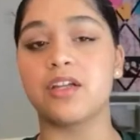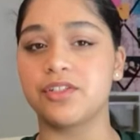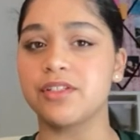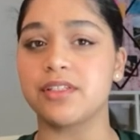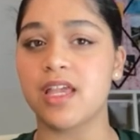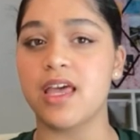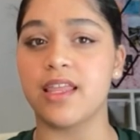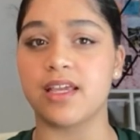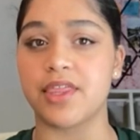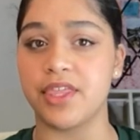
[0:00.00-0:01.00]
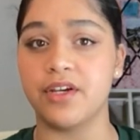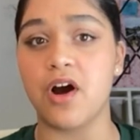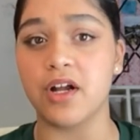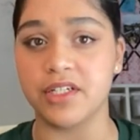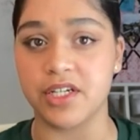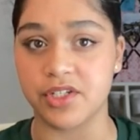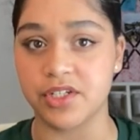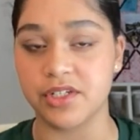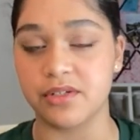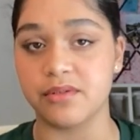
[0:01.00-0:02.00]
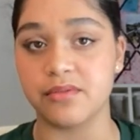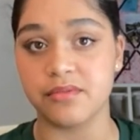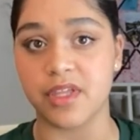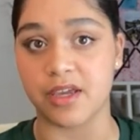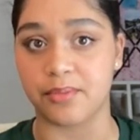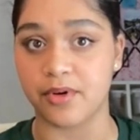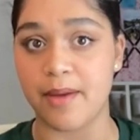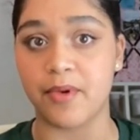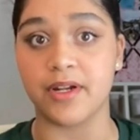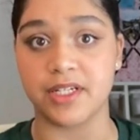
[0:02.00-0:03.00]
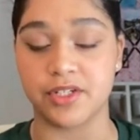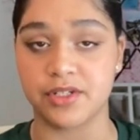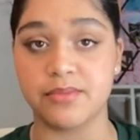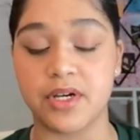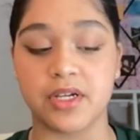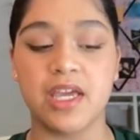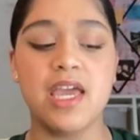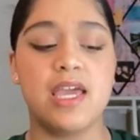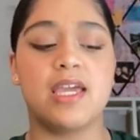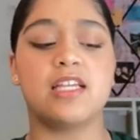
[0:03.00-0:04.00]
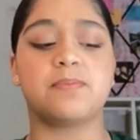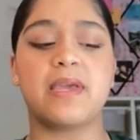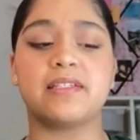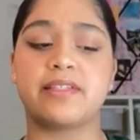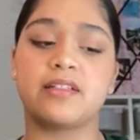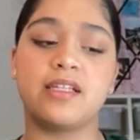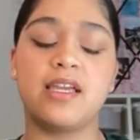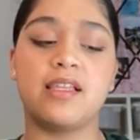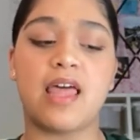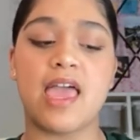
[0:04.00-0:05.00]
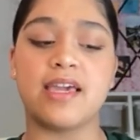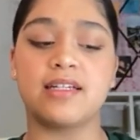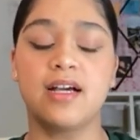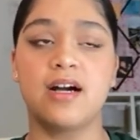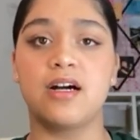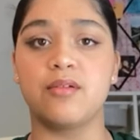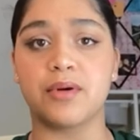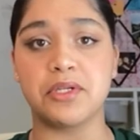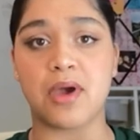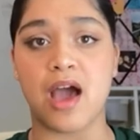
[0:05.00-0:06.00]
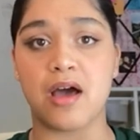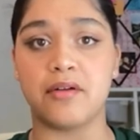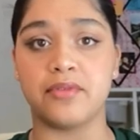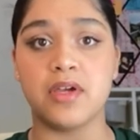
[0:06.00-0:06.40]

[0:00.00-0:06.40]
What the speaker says: should say like a theater audition, like a prep audition book, is basically like where you have